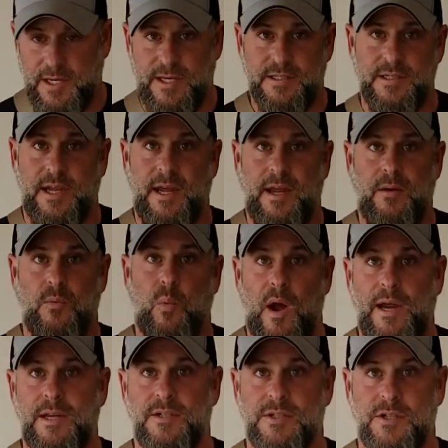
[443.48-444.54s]
and why it's
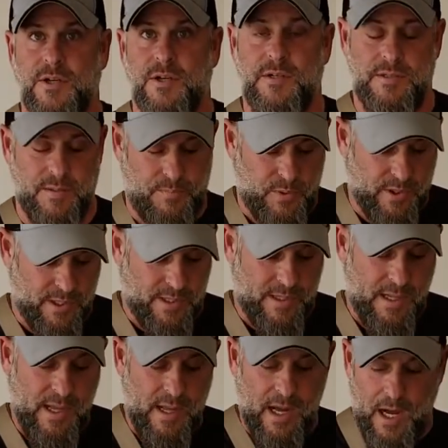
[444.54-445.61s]
good to put it
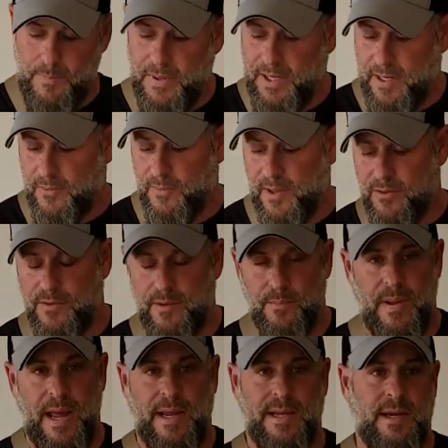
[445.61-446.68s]
up here rather than
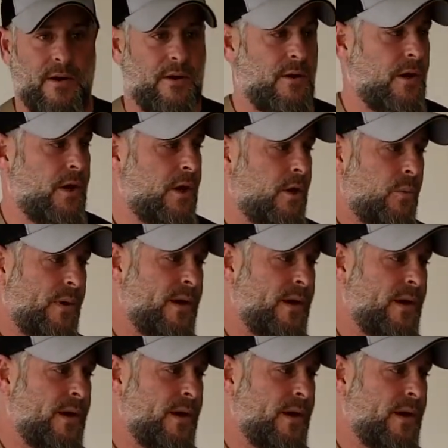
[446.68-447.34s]
back here. We